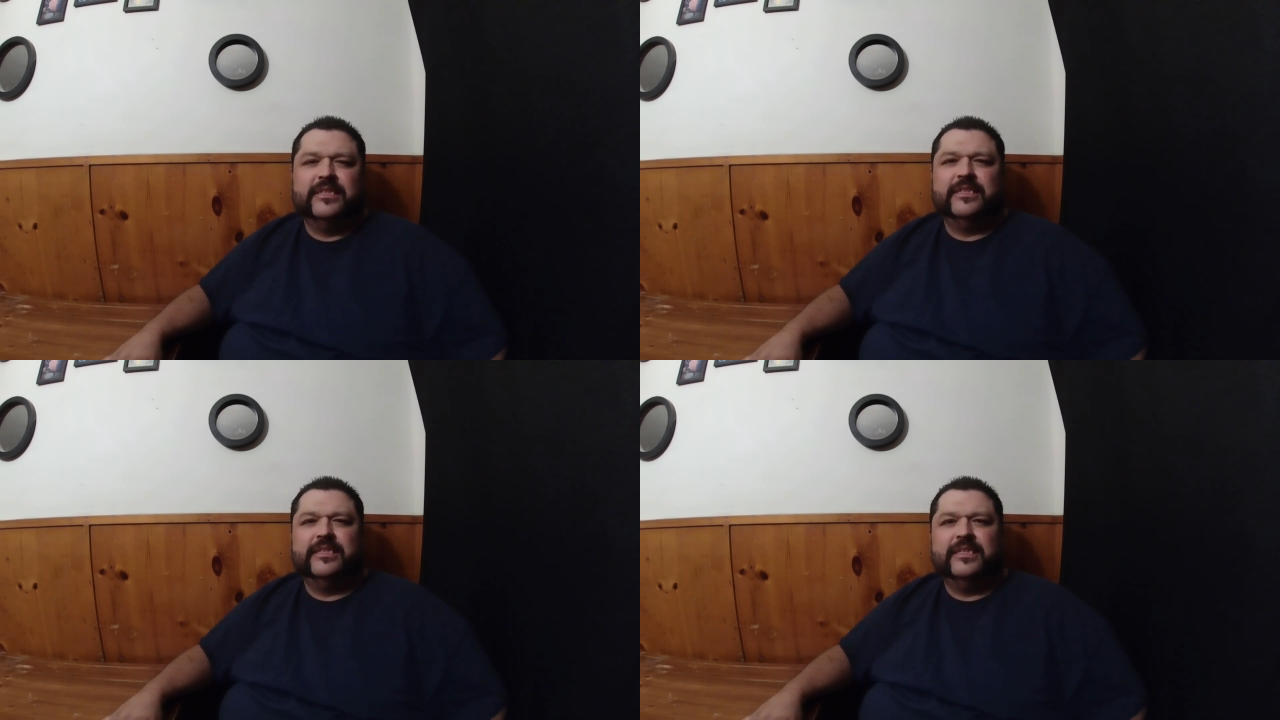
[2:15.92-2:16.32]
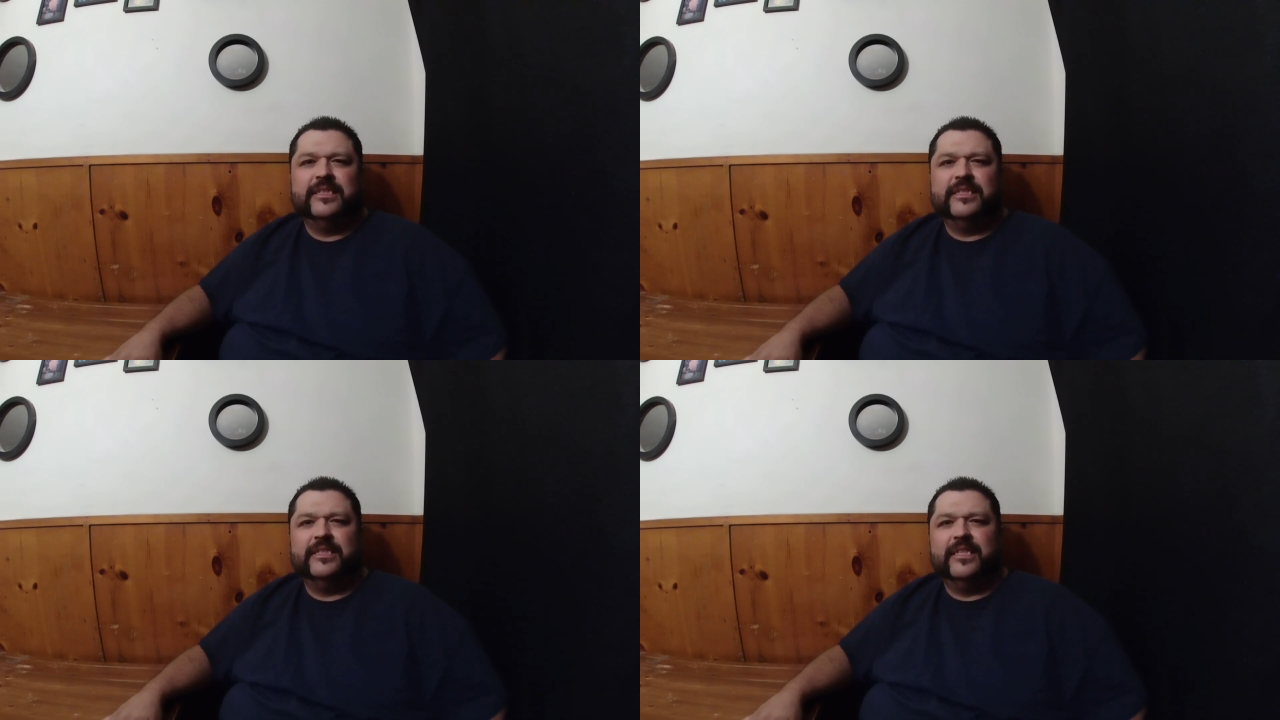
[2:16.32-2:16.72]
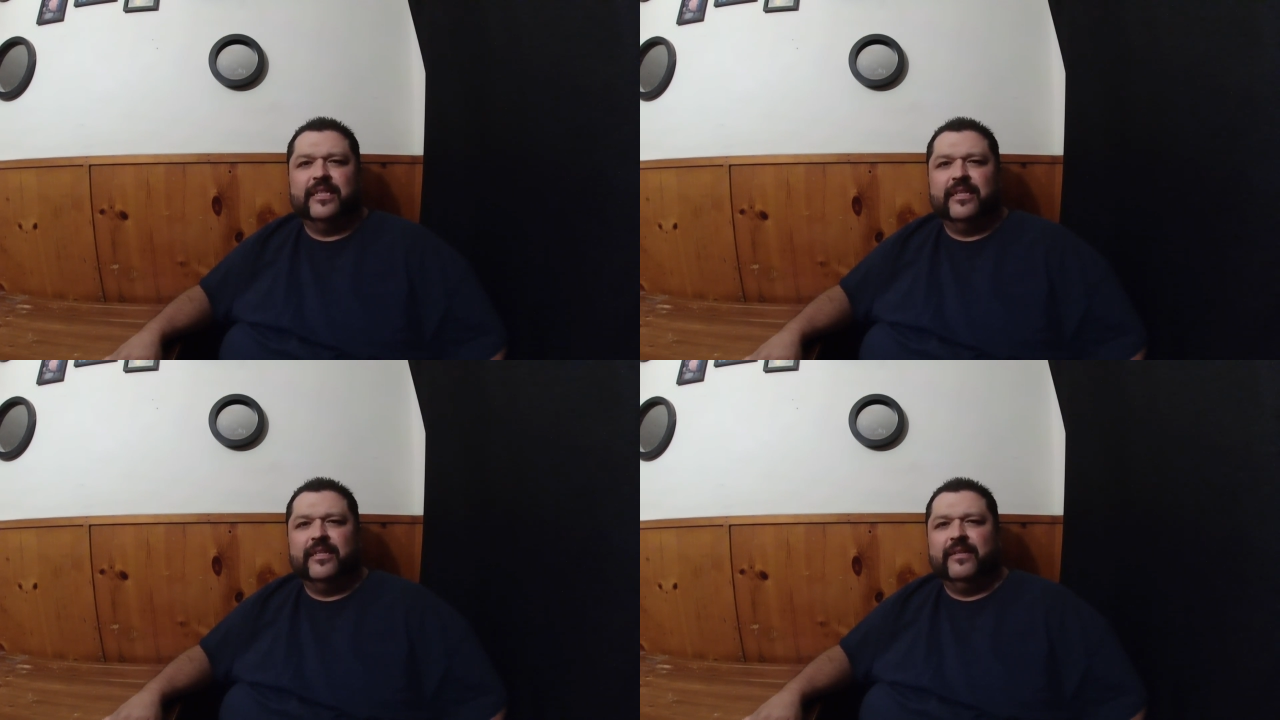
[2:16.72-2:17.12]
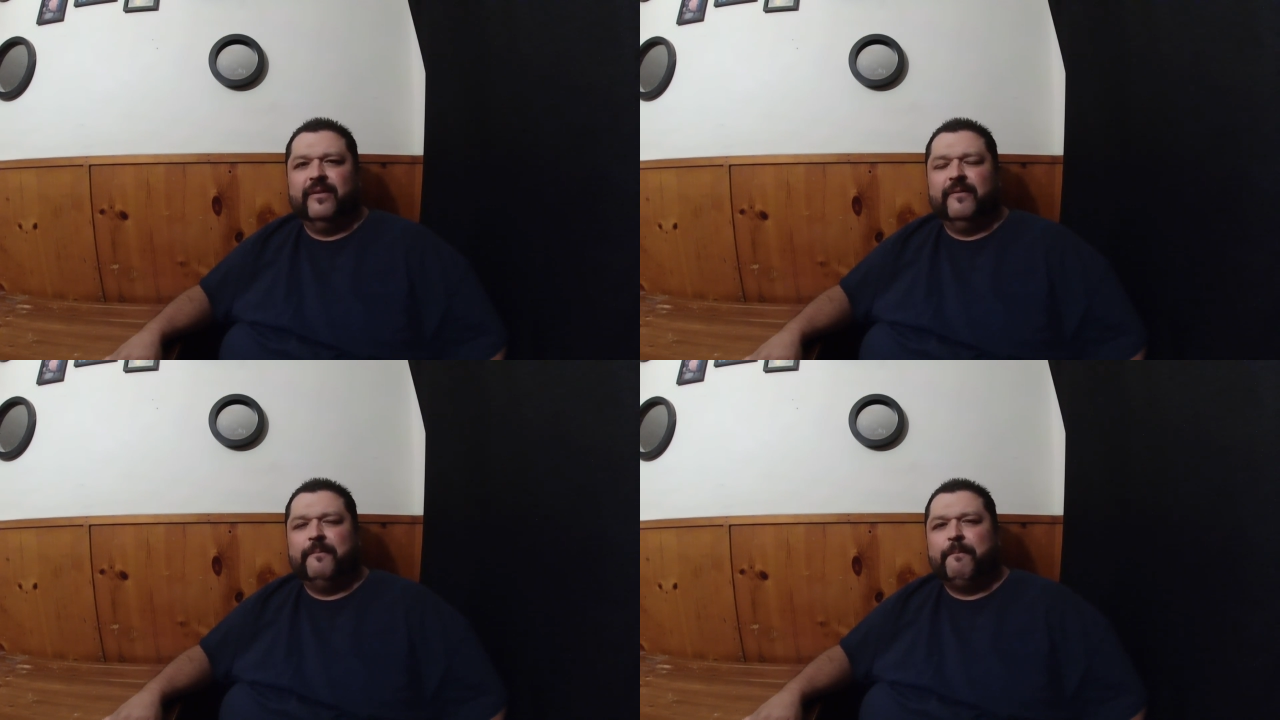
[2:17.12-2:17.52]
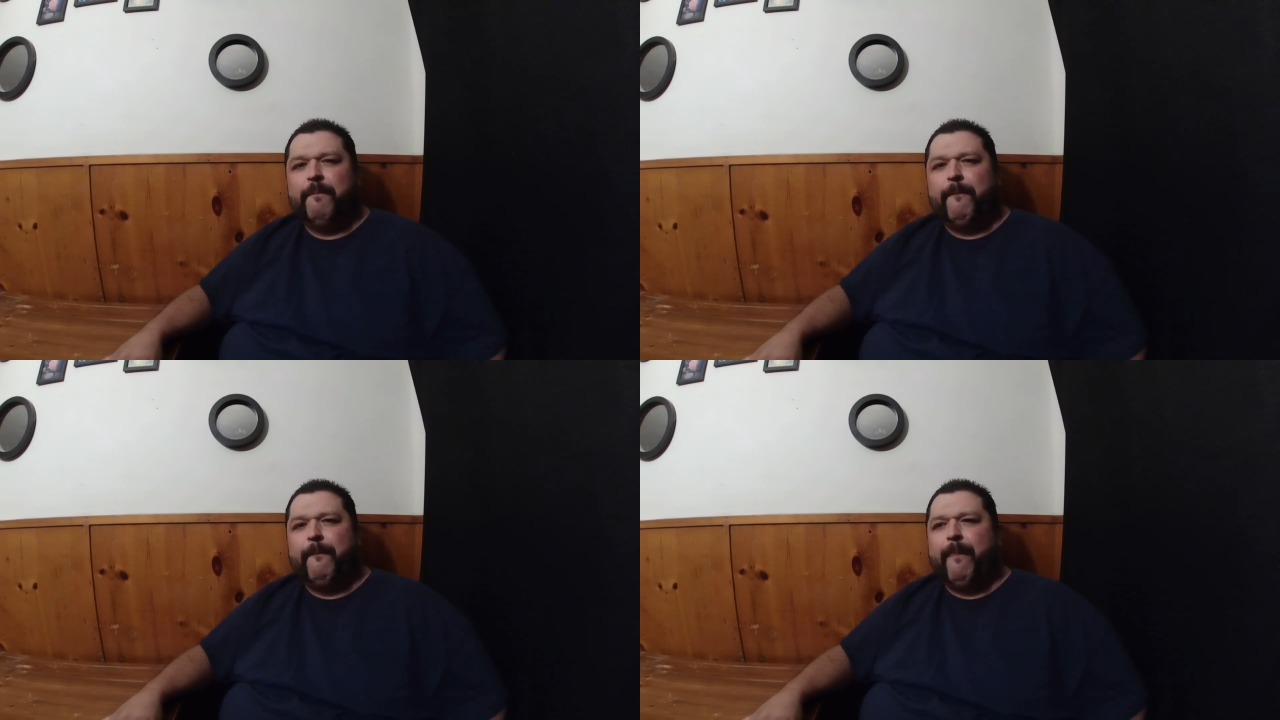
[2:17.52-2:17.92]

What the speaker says: [no speech]